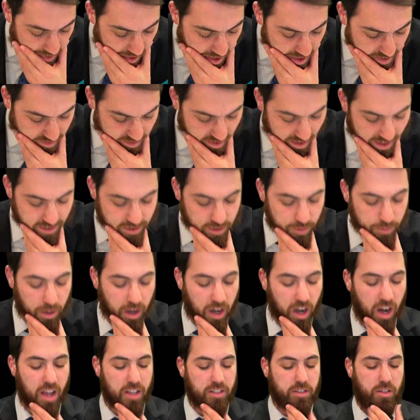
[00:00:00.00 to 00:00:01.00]
Says Gemara,
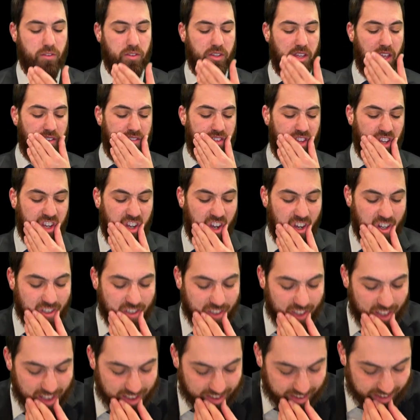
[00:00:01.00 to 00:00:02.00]
also given the
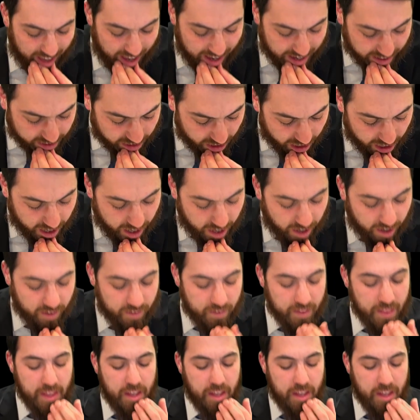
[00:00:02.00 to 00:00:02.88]
kashli zeka